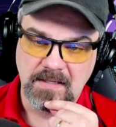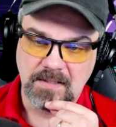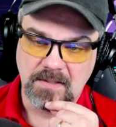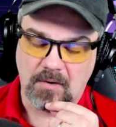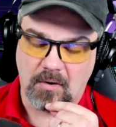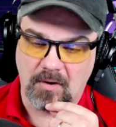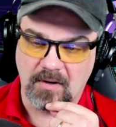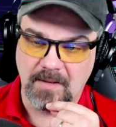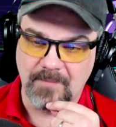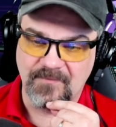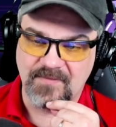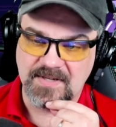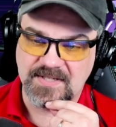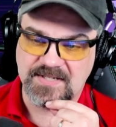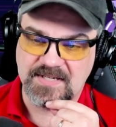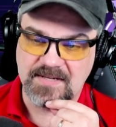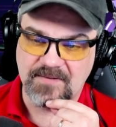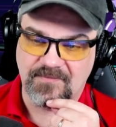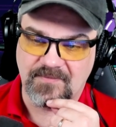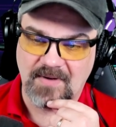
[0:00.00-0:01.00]
All
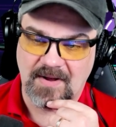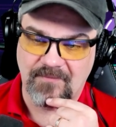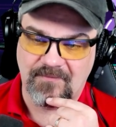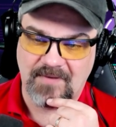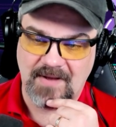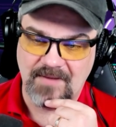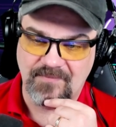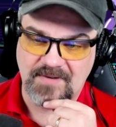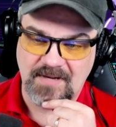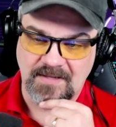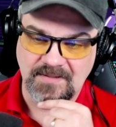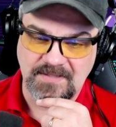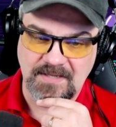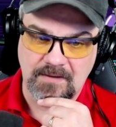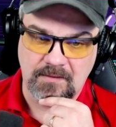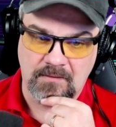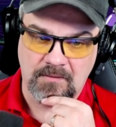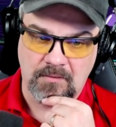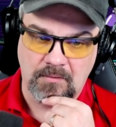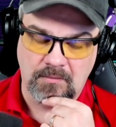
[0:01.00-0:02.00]
MVC5 content
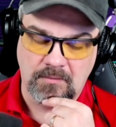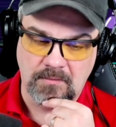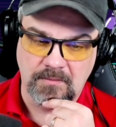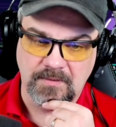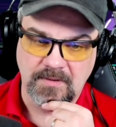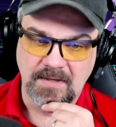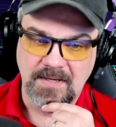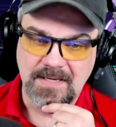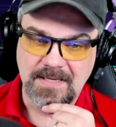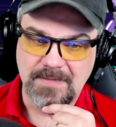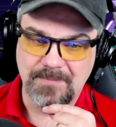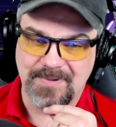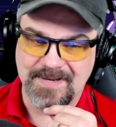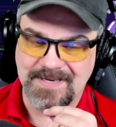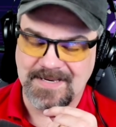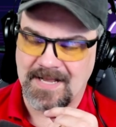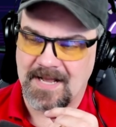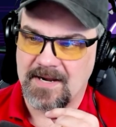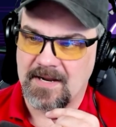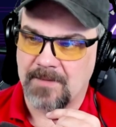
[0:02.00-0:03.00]
are old but
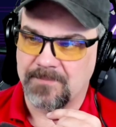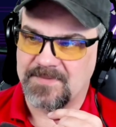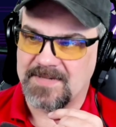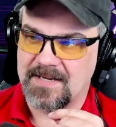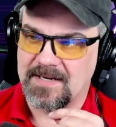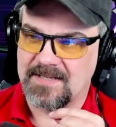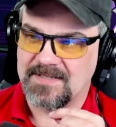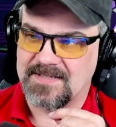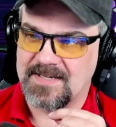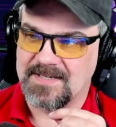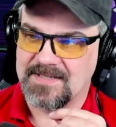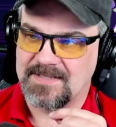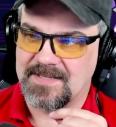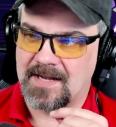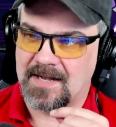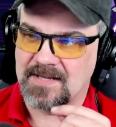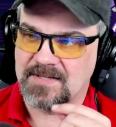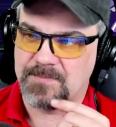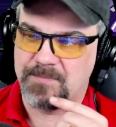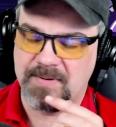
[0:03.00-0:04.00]
not updated, says
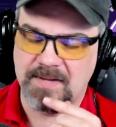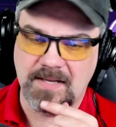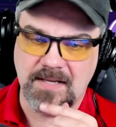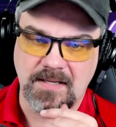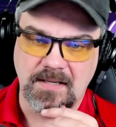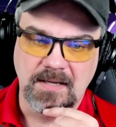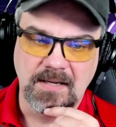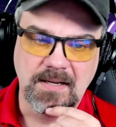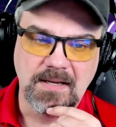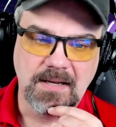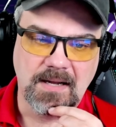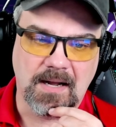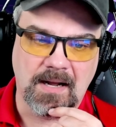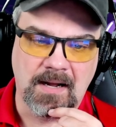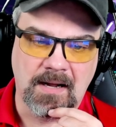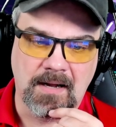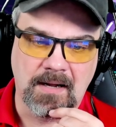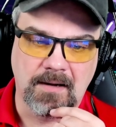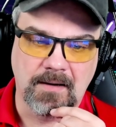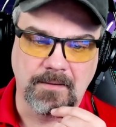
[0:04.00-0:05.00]
DOSP.
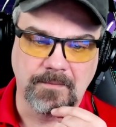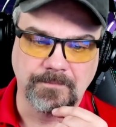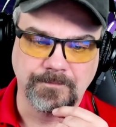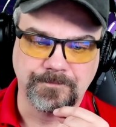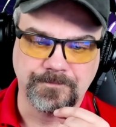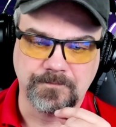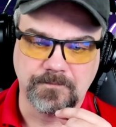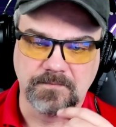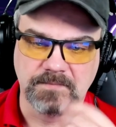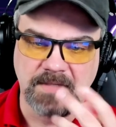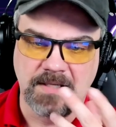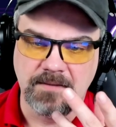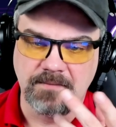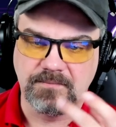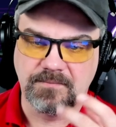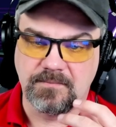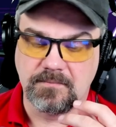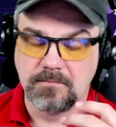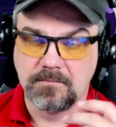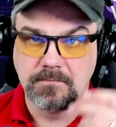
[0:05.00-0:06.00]

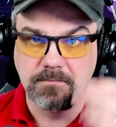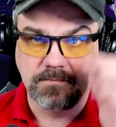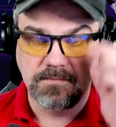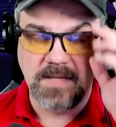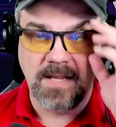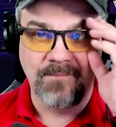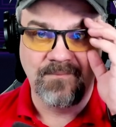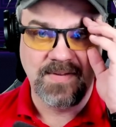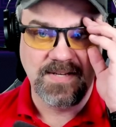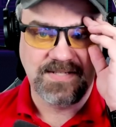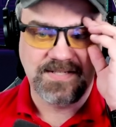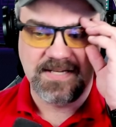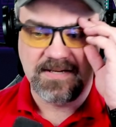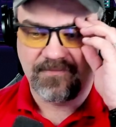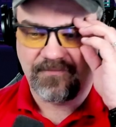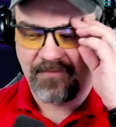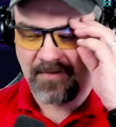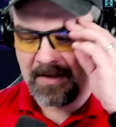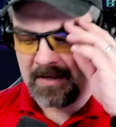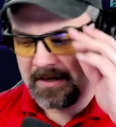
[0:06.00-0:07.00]
Um,
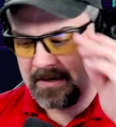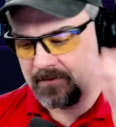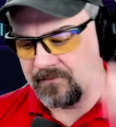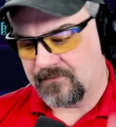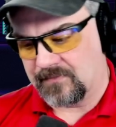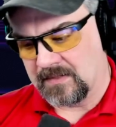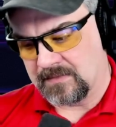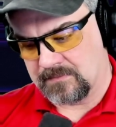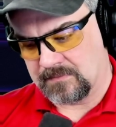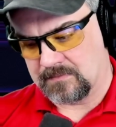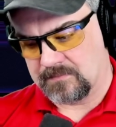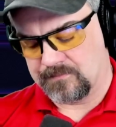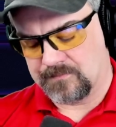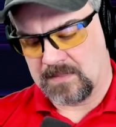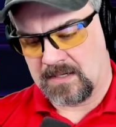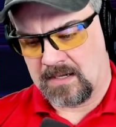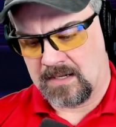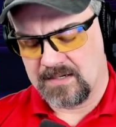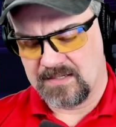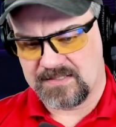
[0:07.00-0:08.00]
MVC5, it,
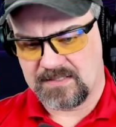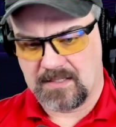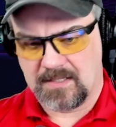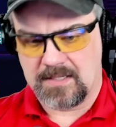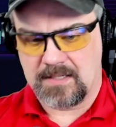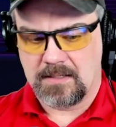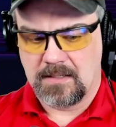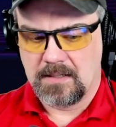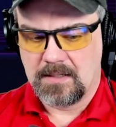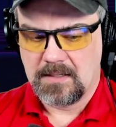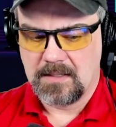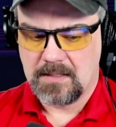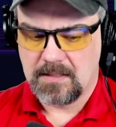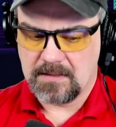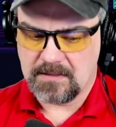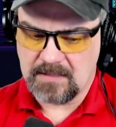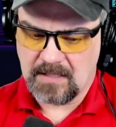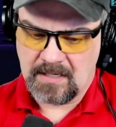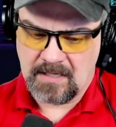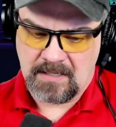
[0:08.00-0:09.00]
honestly,
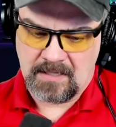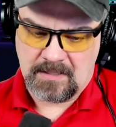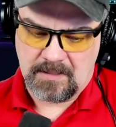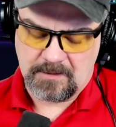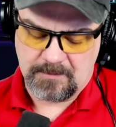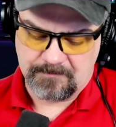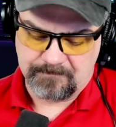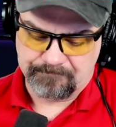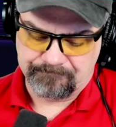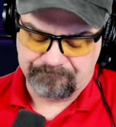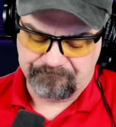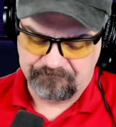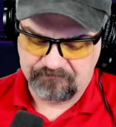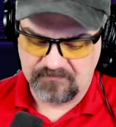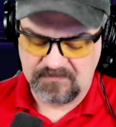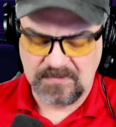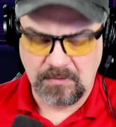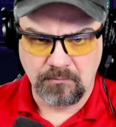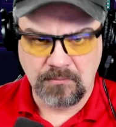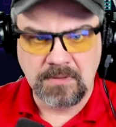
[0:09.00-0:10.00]
um,
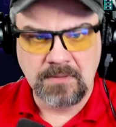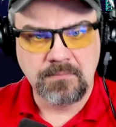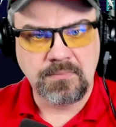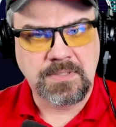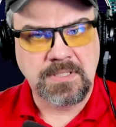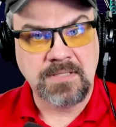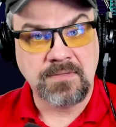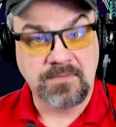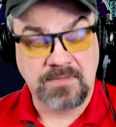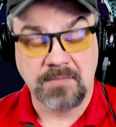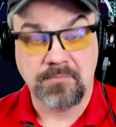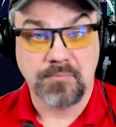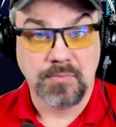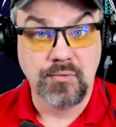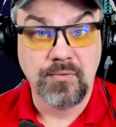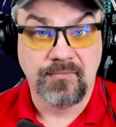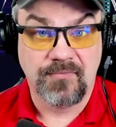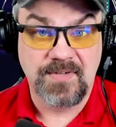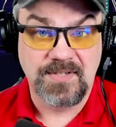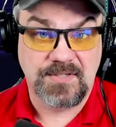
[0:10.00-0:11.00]
the, the
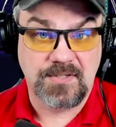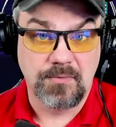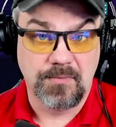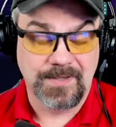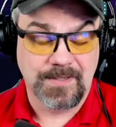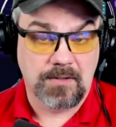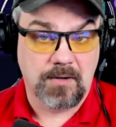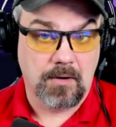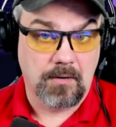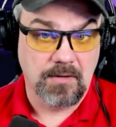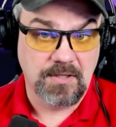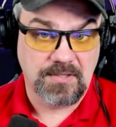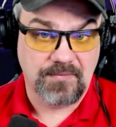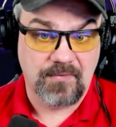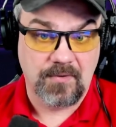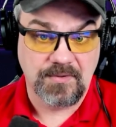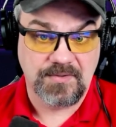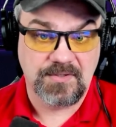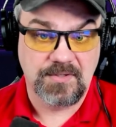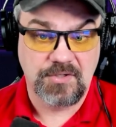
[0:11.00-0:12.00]
move is to encourage
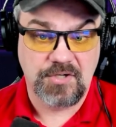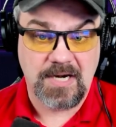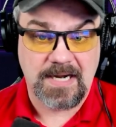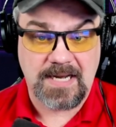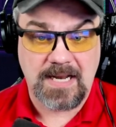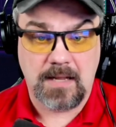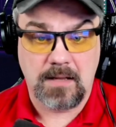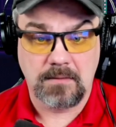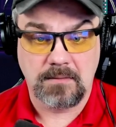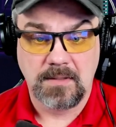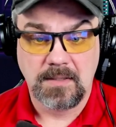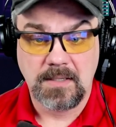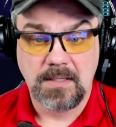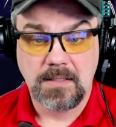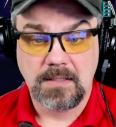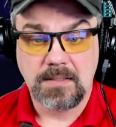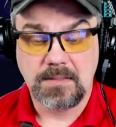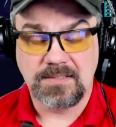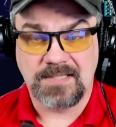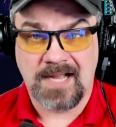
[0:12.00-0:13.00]
folks to check out
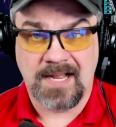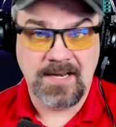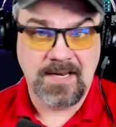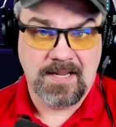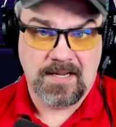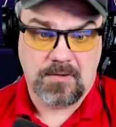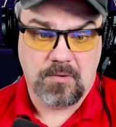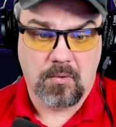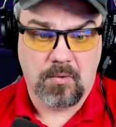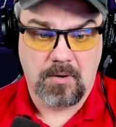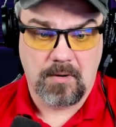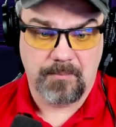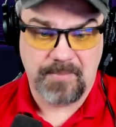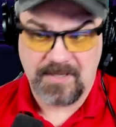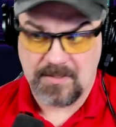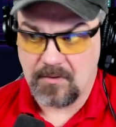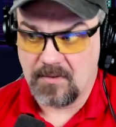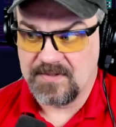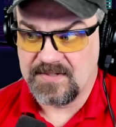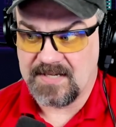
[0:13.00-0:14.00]
.NET Core
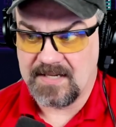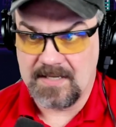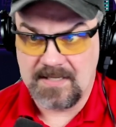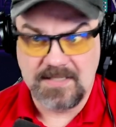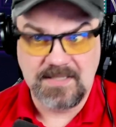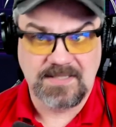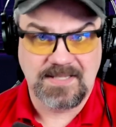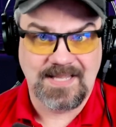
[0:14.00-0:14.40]
because it is